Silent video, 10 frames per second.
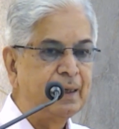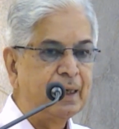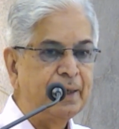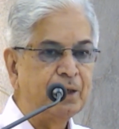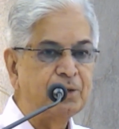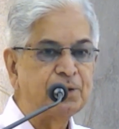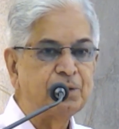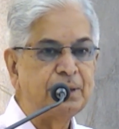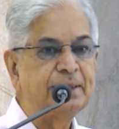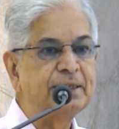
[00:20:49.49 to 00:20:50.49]
And
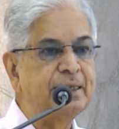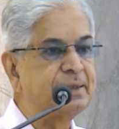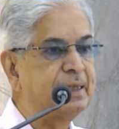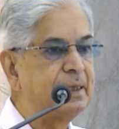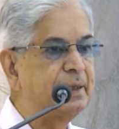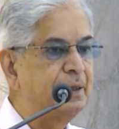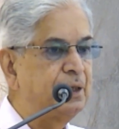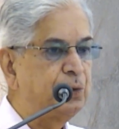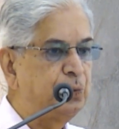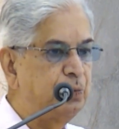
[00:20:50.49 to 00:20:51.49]
also it says that
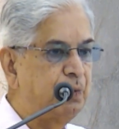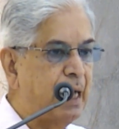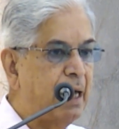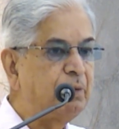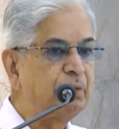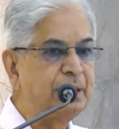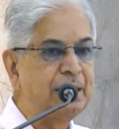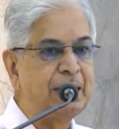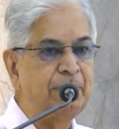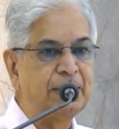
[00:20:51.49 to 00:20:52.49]
you have to
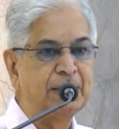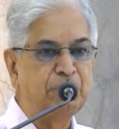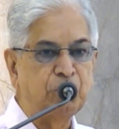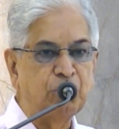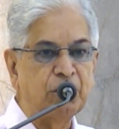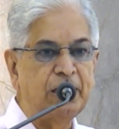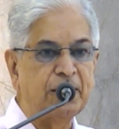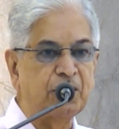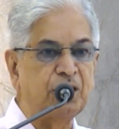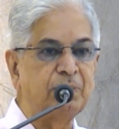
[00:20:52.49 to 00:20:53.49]
really become totally
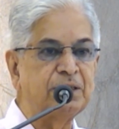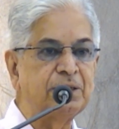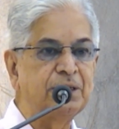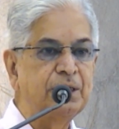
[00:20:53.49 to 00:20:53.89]
autonomous